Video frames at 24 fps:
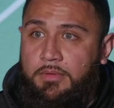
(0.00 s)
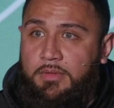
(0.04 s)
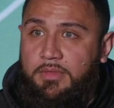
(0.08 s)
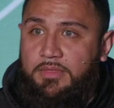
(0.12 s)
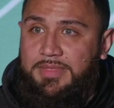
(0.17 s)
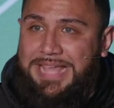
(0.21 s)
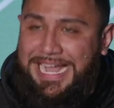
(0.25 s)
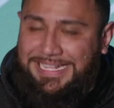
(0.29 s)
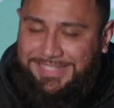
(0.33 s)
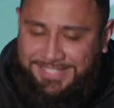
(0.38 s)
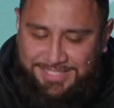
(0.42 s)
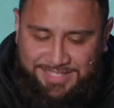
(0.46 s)

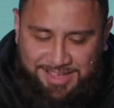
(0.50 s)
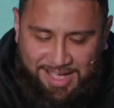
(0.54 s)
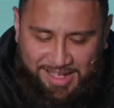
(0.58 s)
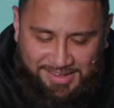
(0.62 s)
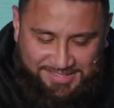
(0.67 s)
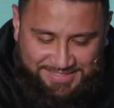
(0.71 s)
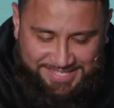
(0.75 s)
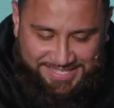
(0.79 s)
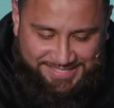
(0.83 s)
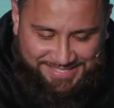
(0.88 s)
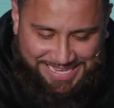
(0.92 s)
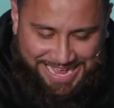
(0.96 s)
That's
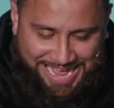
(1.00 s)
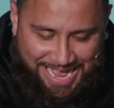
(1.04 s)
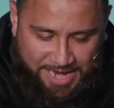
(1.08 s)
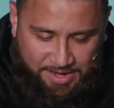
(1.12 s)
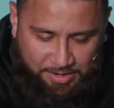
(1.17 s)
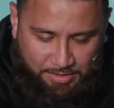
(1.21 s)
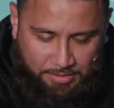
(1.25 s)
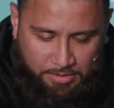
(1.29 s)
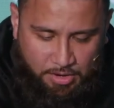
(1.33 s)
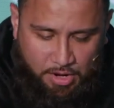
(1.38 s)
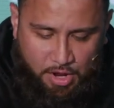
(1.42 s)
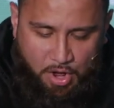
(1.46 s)
God's
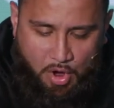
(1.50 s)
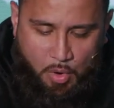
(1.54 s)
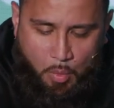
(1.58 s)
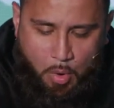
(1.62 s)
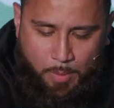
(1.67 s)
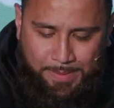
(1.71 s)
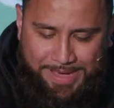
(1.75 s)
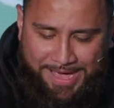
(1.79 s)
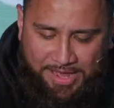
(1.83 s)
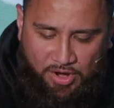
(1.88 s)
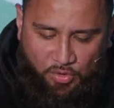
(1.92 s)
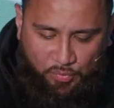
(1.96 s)
desire what
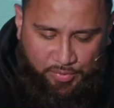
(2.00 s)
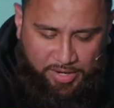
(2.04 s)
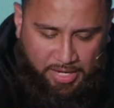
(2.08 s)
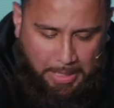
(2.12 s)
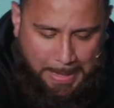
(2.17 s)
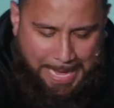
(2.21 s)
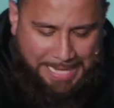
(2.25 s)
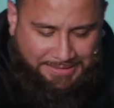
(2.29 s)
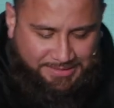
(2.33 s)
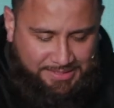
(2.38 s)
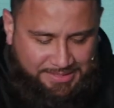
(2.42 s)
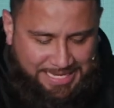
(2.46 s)
we got to
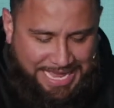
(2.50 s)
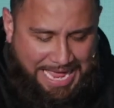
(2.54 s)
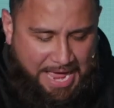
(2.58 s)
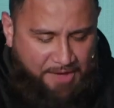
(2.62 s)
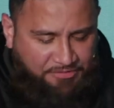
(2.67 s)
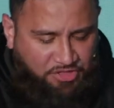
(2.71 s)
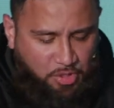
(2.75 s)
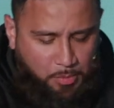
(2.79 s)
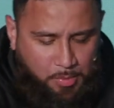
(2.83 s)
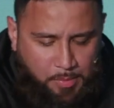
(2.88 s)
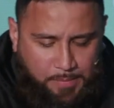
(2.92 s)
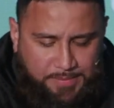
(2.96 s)
realize is
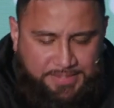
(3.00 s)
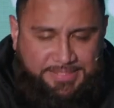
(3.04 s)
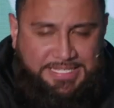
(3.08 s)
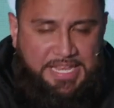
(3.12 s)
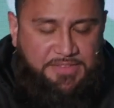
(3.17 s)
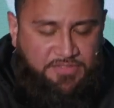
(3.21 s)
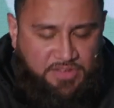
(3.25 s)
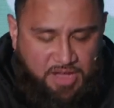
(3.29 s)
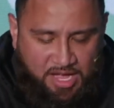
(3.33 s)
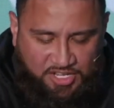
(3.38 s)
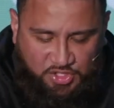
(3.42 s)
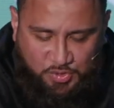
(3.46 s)
after we receive
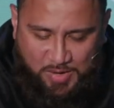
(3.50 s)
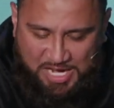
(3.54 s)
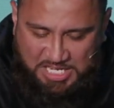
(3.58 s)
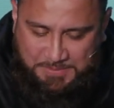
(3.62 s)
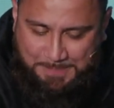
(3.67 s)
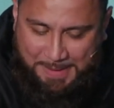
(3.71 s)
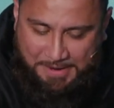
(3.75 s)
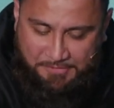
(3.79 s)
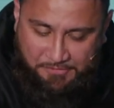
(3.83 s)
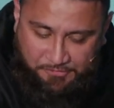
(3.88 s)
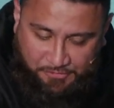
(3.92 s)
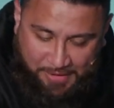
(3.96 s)
God's grace
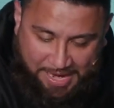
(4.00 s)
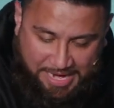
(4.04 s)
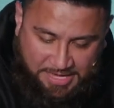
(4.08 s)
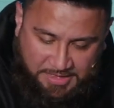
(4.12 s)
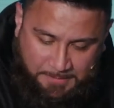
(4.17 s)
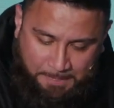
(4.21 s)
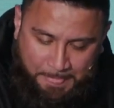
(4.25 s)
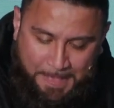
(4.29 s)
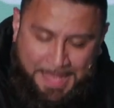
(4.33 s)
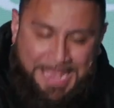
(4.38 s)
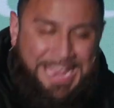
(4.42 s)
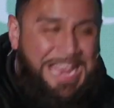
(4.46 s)
by faith,
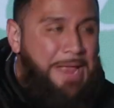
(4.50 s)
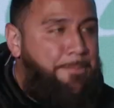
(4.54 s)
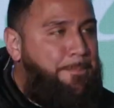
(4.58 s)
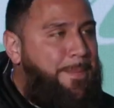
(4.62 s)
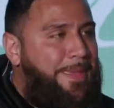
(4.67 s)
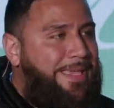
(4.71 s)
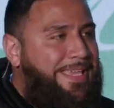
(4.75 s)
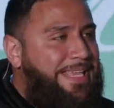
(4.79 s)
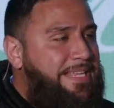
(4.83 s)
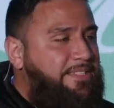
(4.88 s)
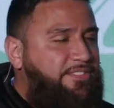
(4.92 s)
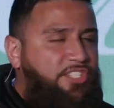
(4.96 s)
it
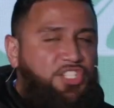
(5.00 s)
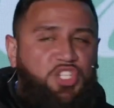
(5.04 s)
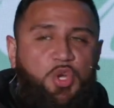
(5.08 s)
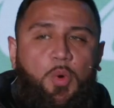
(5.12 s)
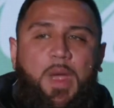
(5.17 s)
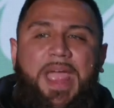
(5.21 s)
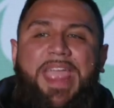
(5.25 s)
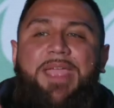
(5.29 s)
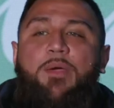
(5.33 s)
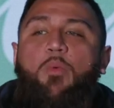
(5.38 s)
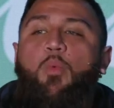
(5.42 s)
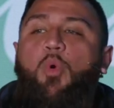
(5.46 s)
begins to do
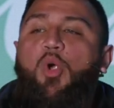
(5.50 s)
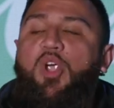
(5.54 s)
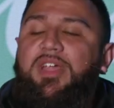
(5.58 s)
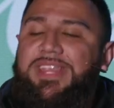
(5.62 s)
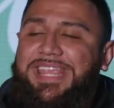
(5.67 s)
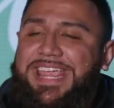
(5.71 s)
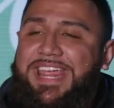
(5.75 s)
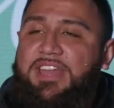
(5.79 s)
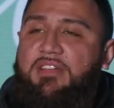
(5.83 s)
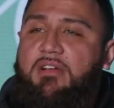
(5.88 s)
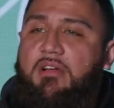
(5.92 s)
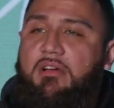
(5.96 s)
a
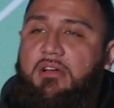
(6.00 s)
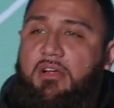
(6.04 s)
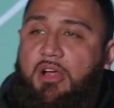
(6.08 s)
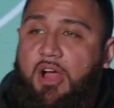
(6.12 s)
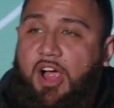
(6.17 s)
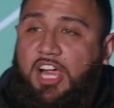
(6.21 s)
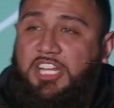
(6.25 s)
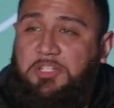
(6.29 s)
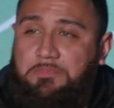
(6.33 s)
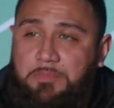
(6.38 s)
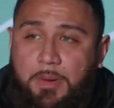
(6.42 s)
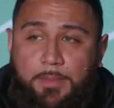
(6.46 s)
work in our
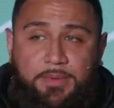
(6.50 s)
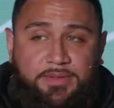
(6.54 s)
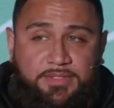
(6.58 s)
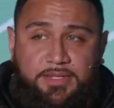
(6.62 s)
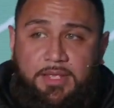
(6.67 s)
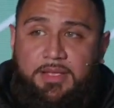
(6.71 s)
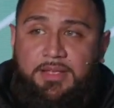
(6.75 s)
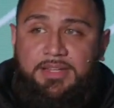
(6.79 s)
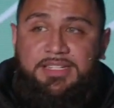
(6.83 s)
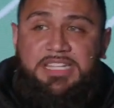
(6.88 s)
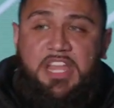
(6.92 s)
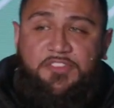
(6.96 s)
hearts. Remember
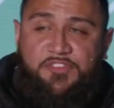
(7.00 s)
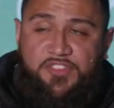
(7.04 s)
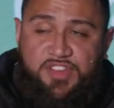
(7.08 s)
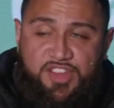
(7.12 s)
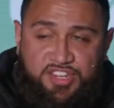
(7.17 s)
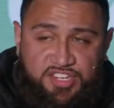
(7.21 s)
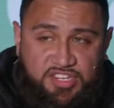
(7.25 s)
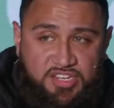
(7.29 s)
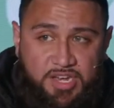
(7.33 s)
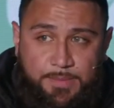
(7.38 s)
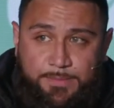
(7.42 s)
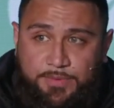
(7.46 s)

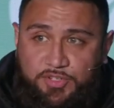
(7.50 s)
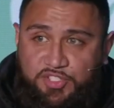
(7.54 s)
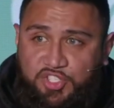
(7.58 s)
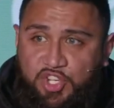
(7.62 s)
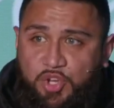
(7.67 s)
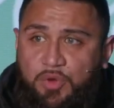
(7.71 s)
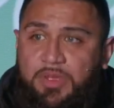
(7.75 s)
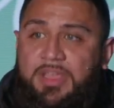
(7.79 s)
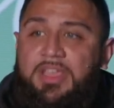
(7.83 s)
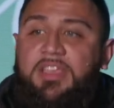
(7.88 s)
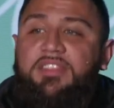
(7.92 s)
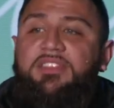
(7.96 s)
definition number
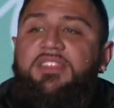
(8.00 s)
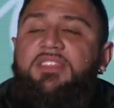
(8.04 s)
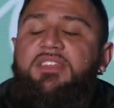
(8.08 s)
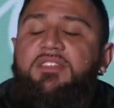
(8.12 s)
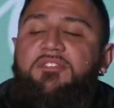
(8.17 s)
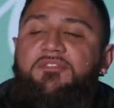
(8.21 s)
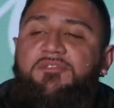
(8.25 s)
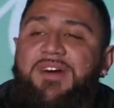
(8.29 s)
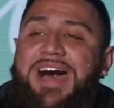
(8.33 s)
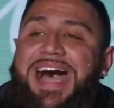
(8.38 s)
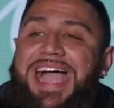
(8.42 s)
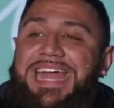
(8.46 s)
two the
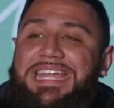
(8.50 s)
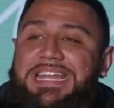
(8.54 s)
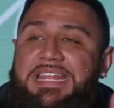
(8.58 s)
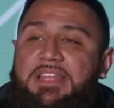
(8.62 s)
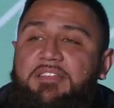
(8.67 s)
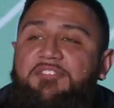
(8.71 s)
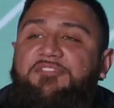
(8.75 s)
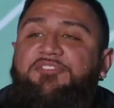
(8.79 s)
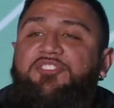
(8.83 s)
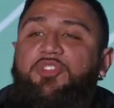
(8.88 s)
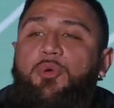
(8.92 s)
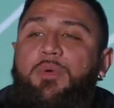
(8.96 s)
divine
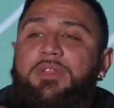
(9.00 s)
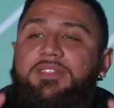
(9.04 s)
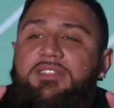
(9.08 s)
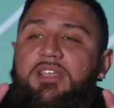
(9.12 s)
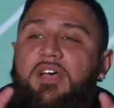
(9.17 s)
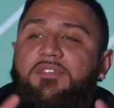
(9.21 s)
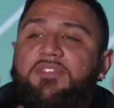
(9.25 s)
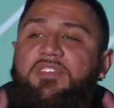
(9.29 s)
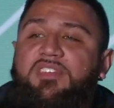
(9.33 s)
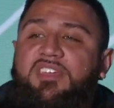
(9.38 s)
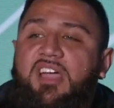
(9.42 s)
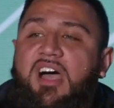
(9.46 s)
influence
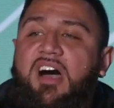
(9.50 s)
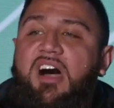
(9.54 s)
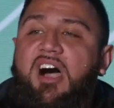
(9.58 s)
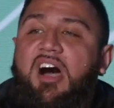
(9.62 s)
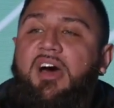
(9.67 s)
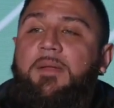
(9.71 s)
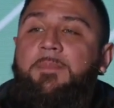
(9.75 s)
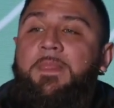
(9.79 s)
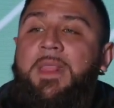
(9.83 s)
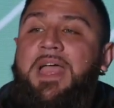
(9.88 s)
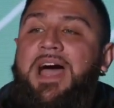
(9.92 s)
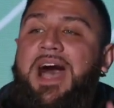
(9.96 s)
of
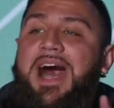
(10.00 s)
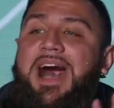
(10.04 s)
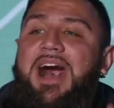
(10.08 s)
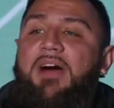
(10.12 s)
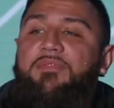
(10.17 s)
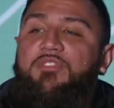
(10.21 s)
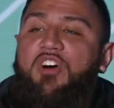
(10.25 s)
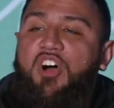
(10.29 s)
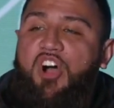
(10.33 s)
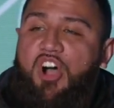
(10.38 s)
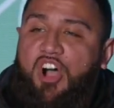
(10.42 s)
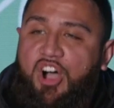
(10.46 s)
God on
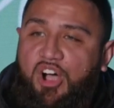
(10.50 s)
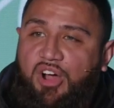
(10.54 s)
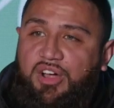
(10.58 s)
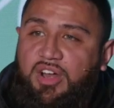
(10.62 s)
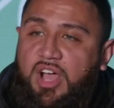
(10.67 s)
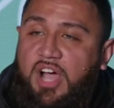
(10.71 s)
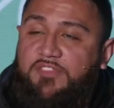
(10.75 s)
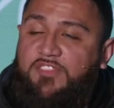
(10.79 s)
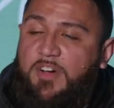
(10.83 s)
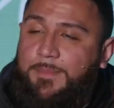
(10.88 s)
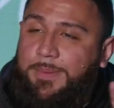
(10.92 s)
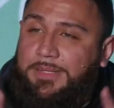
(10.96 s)
the heart
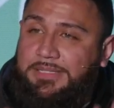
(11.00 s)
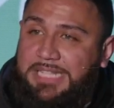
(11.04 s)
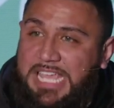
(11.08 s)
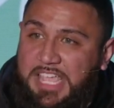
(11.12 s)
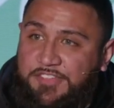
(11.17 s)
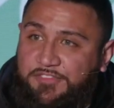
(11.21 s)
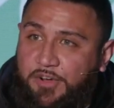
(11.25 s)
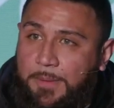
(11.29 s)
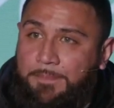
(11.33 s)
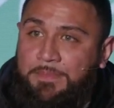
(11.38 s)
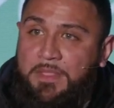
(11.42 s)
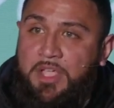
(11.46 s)
of a
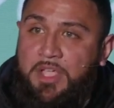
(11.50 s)
believer.